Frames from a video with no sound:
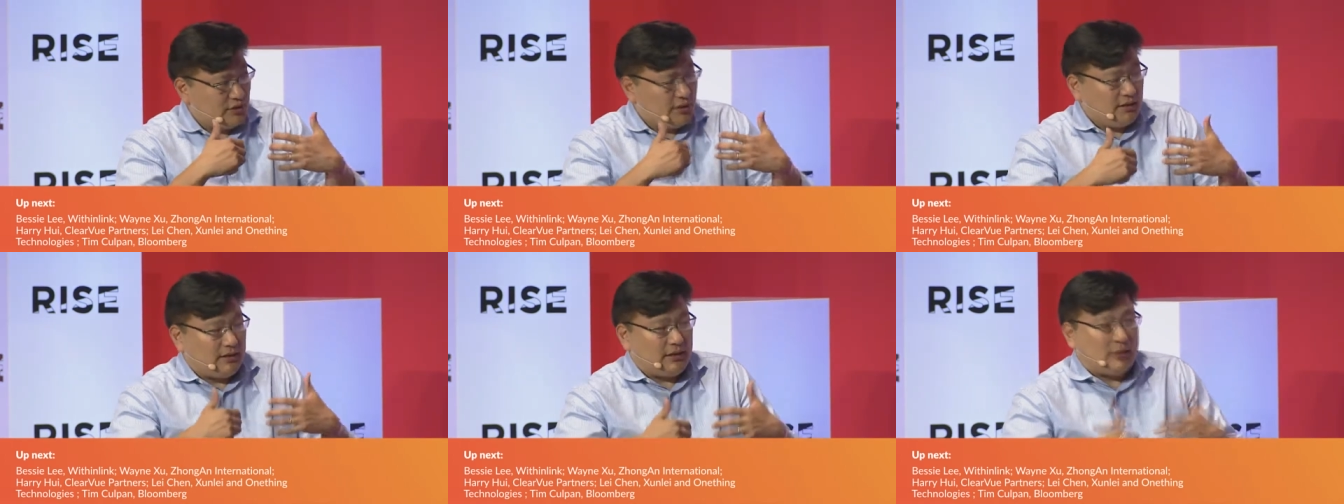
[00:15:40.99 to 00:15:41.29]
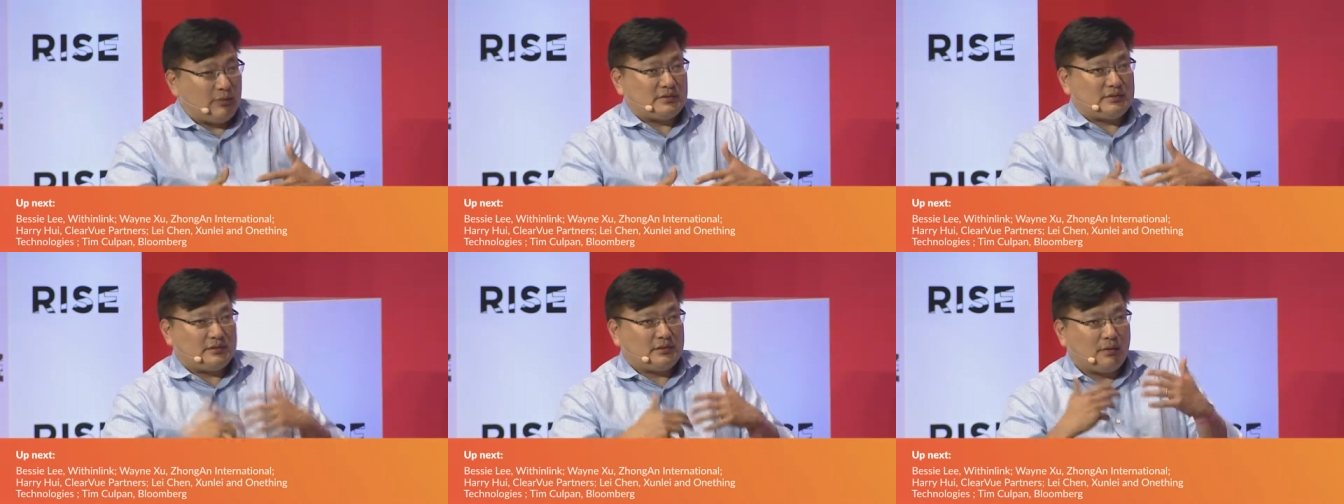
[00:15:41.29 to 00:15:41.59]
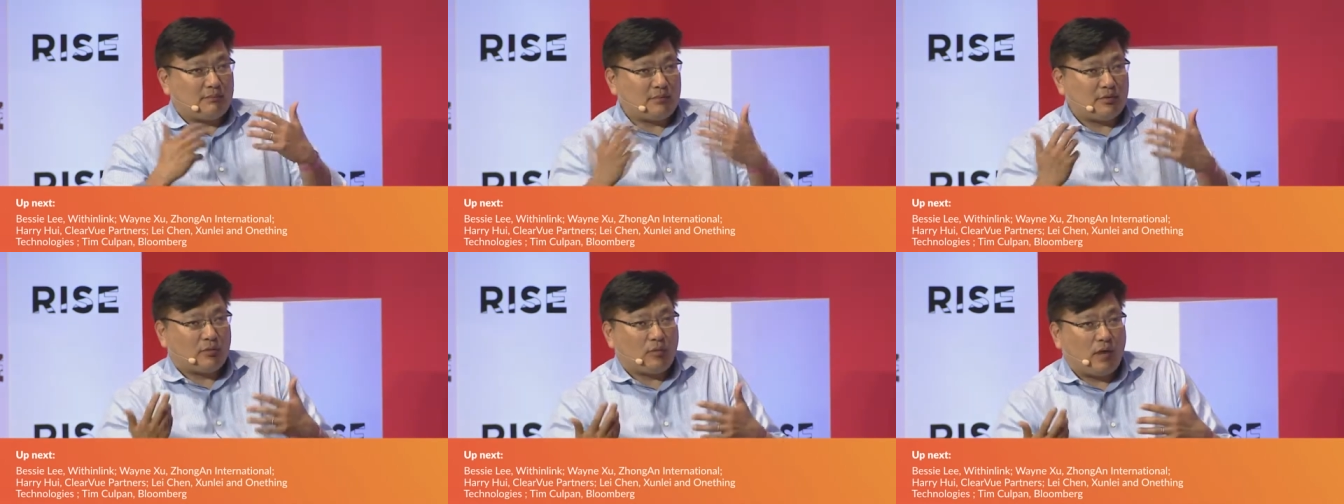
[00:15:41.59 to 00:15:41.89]
That was
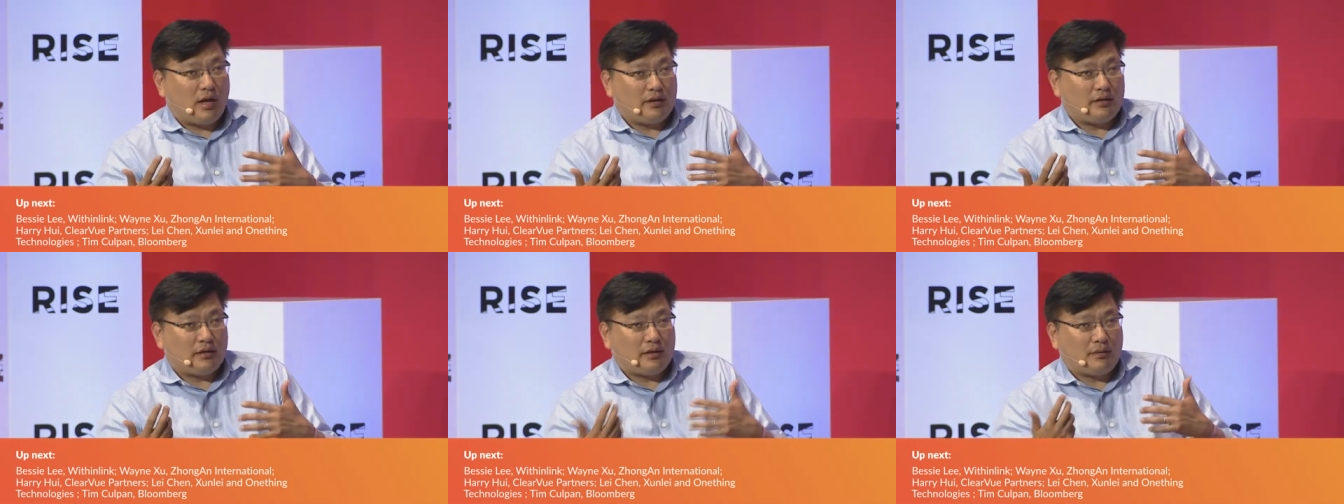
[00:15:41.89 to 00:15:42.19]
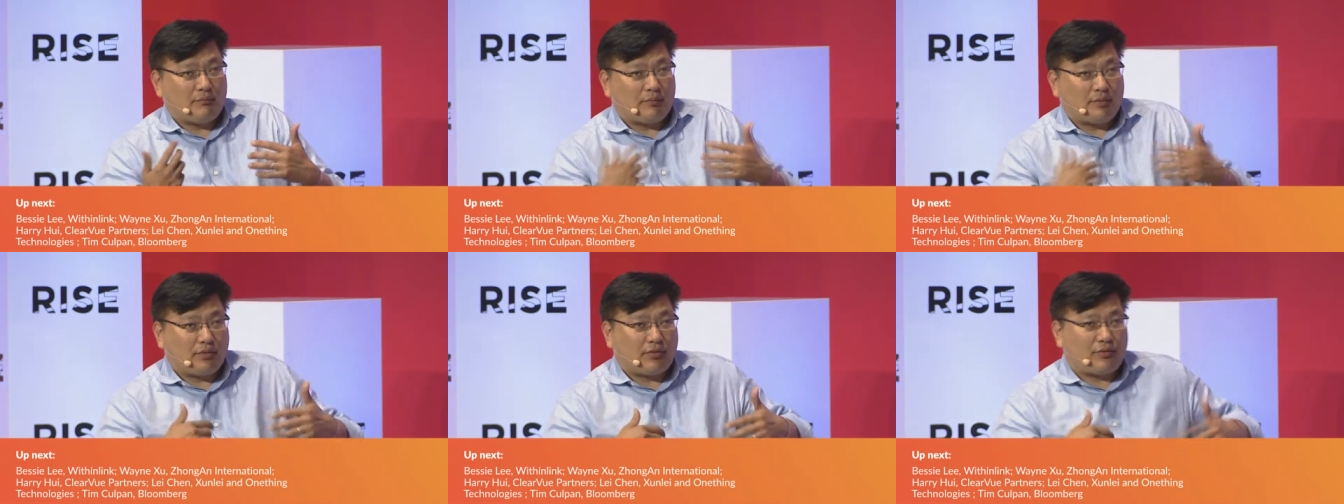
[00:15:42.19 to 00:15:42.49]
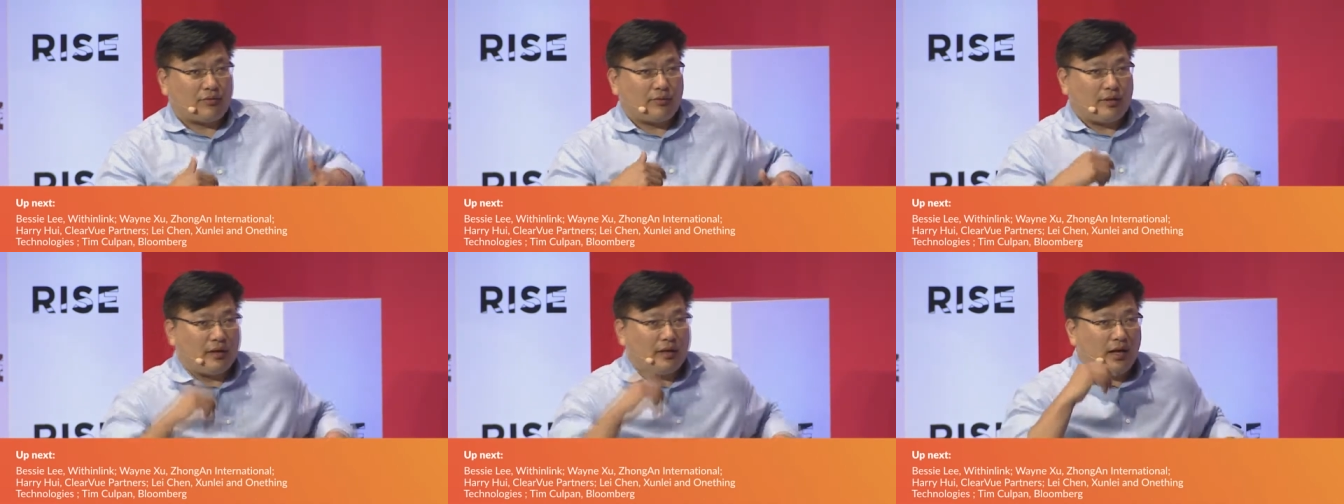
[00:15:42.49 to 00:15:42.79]
number one and number
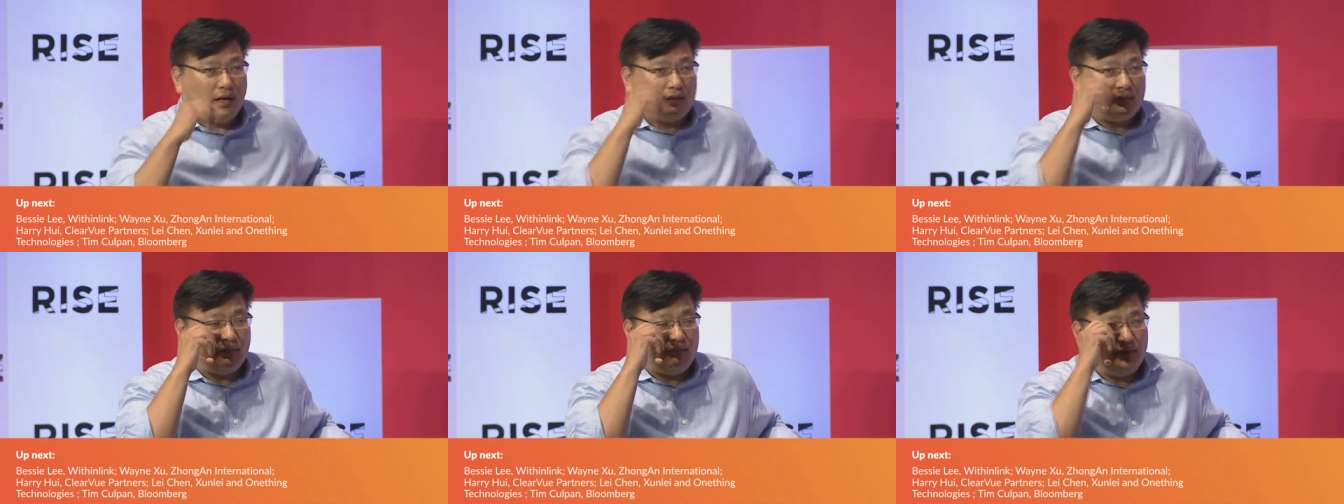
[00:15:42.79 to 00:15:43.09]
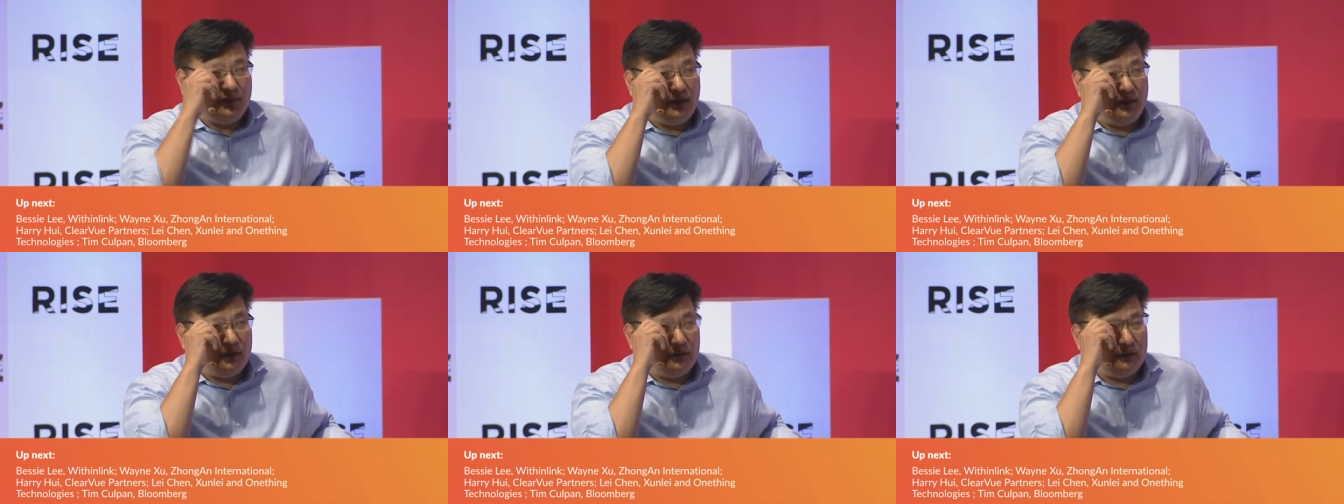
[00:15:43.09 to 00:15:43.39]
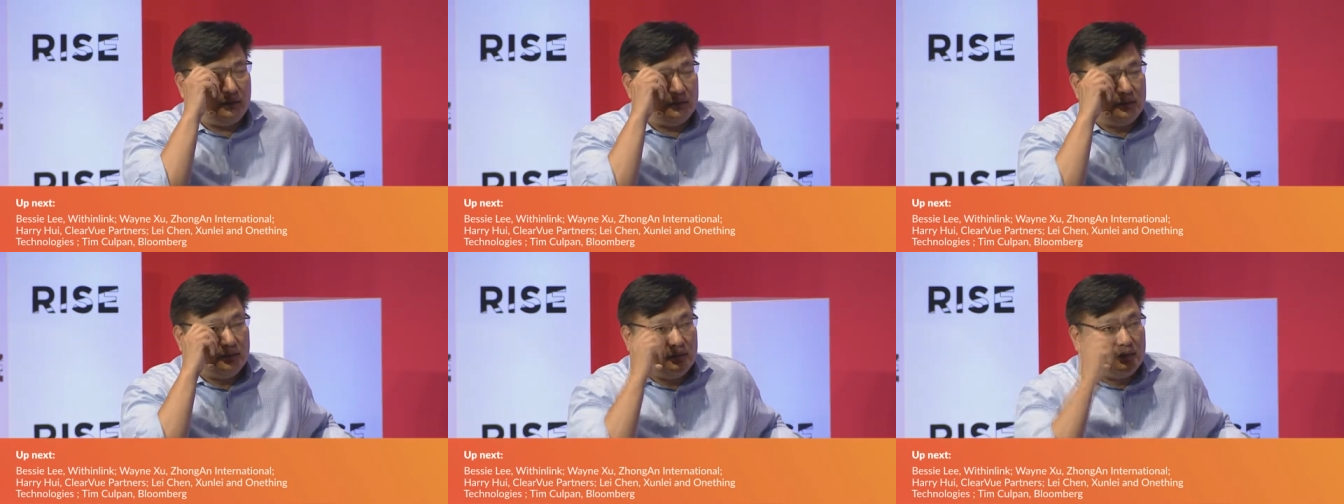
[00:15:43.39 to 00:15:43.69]
three online
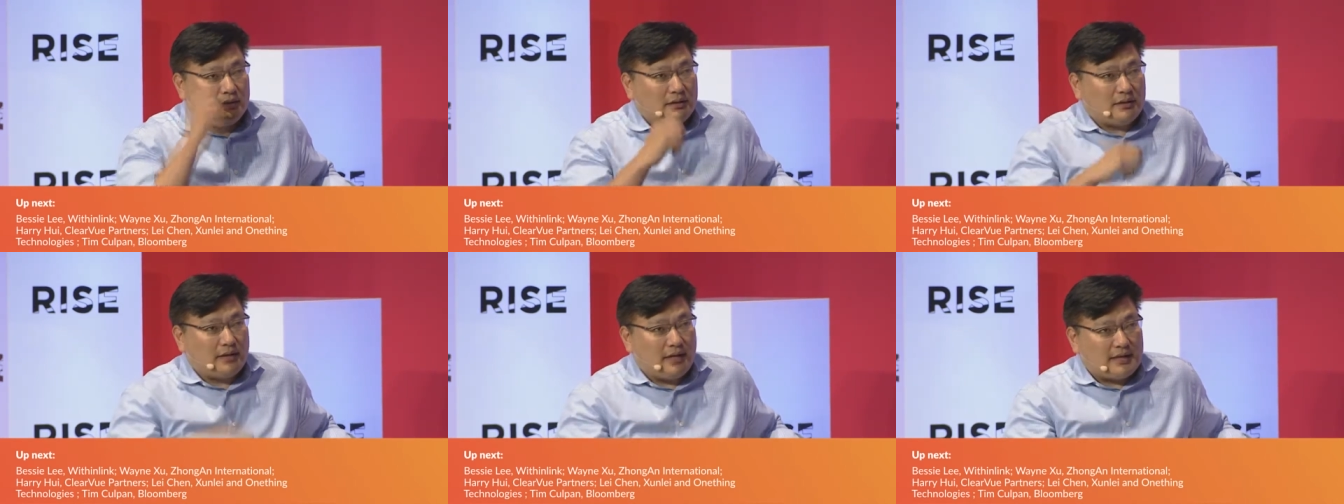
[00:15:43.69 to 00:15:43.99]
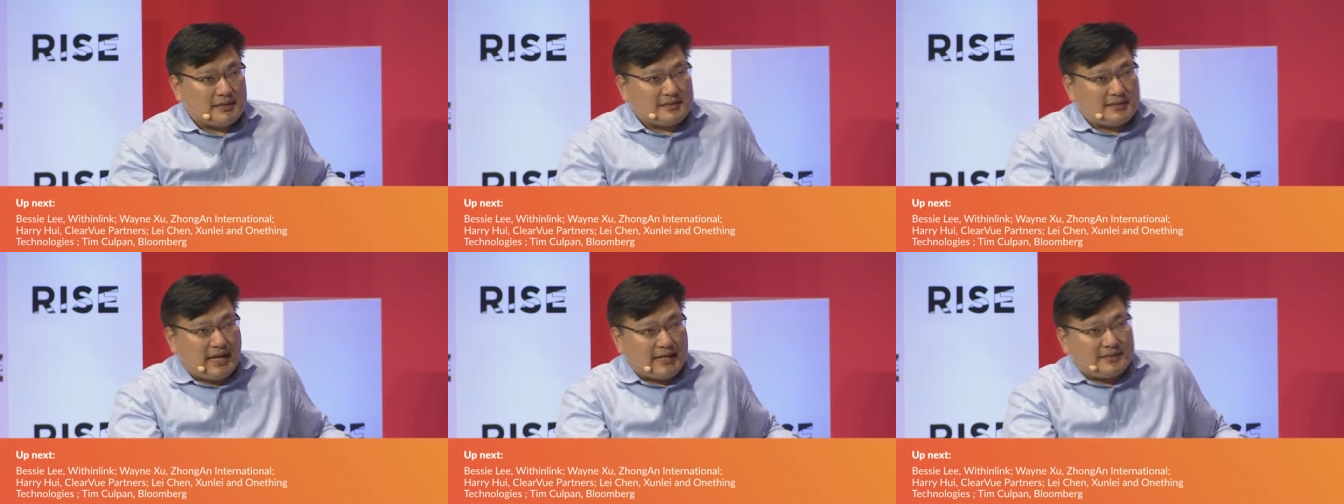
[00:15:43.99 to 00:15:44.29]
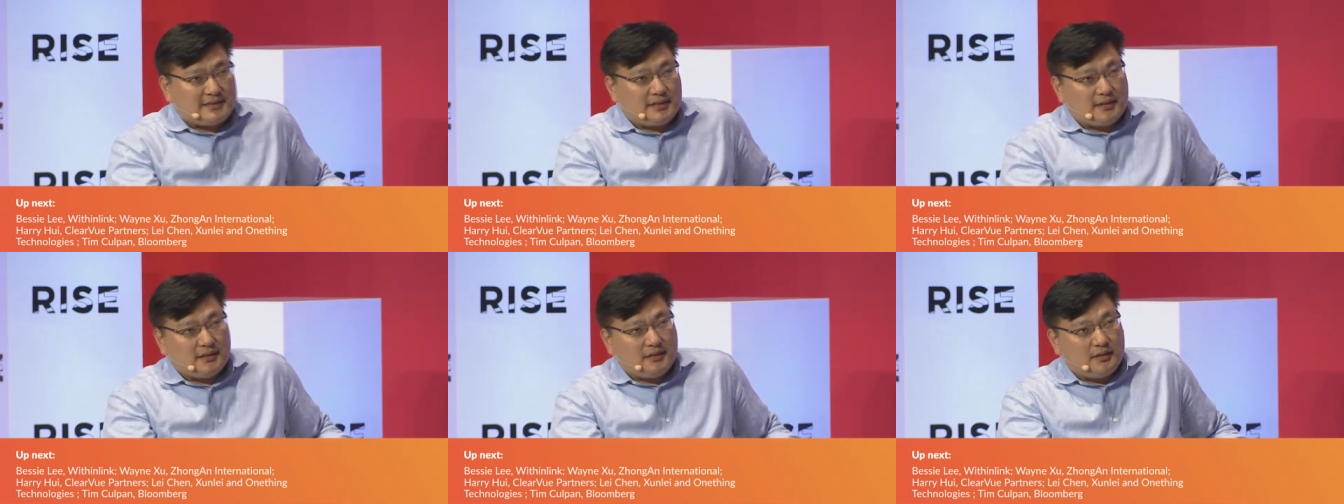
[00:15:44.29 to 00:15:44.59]
video uh, sites
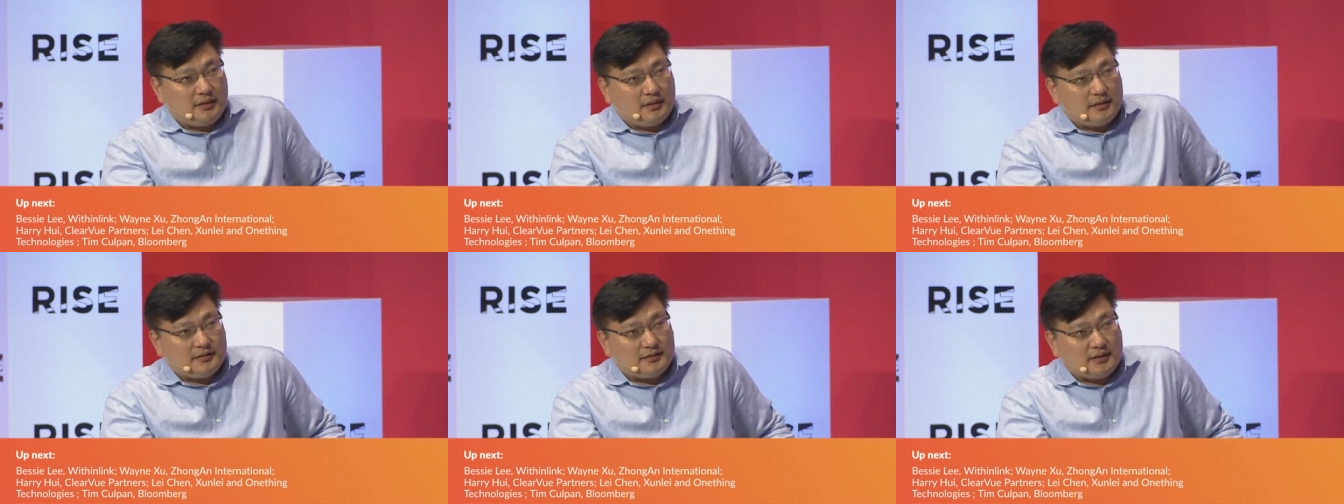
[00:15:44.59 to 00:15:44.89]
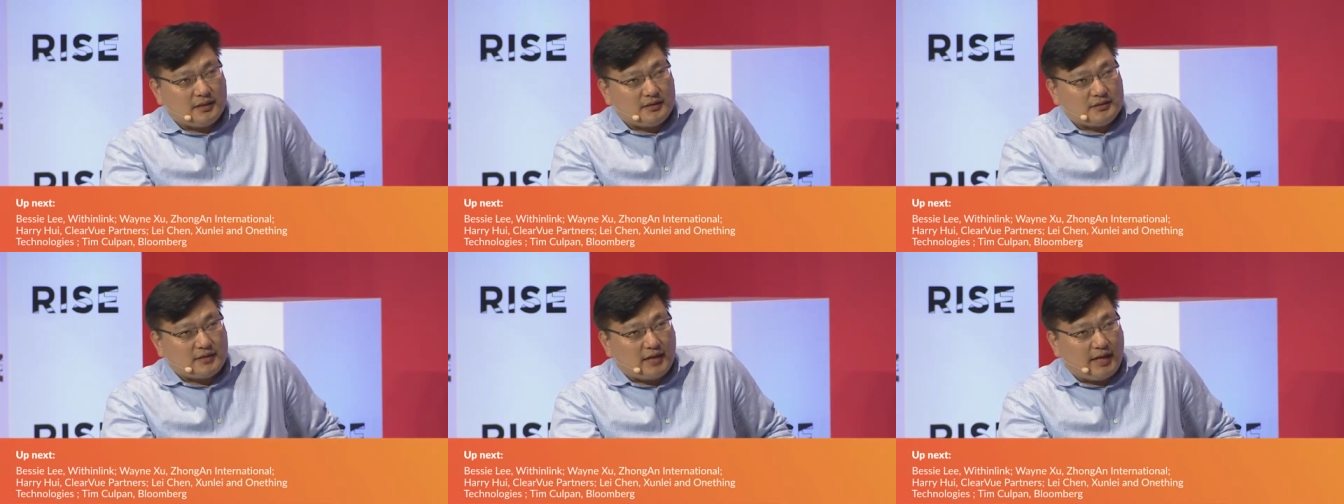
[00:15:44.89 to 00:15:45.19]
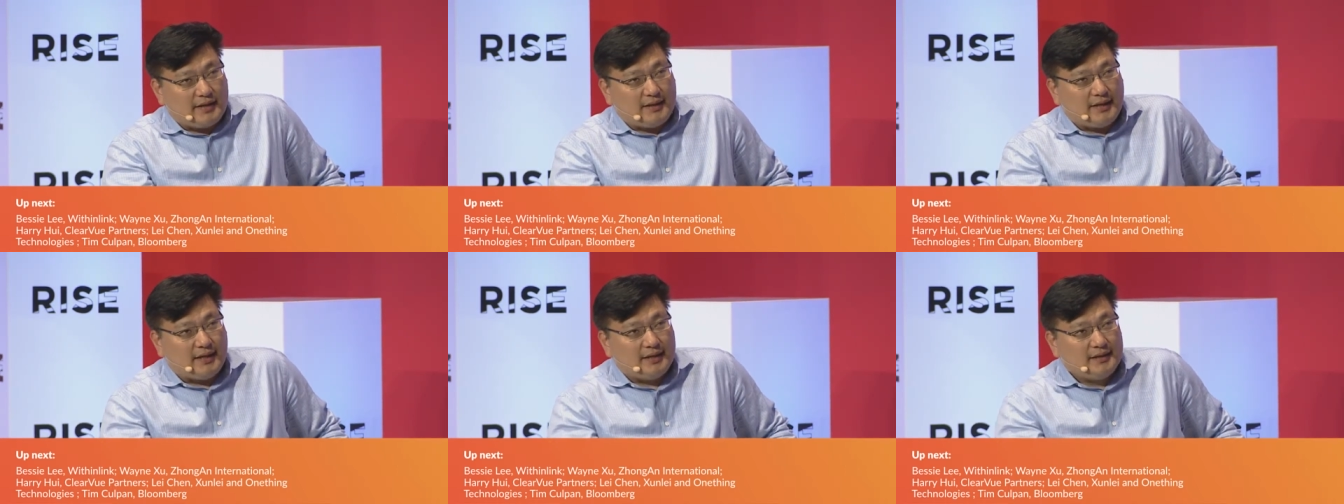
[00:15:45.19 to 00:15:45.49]
in, in, in
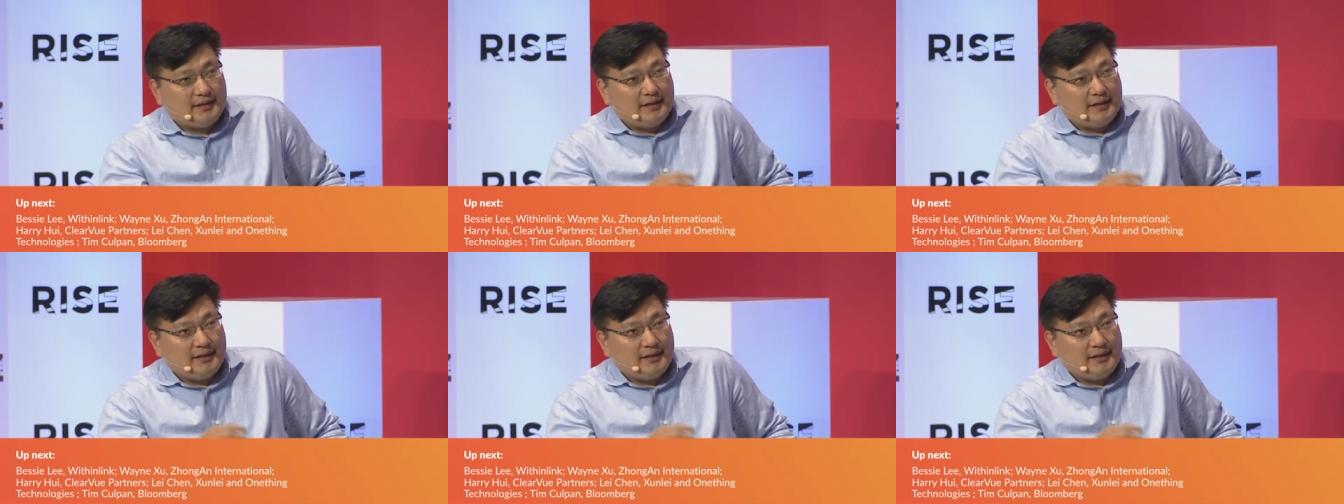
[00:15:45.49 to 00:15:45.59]
China.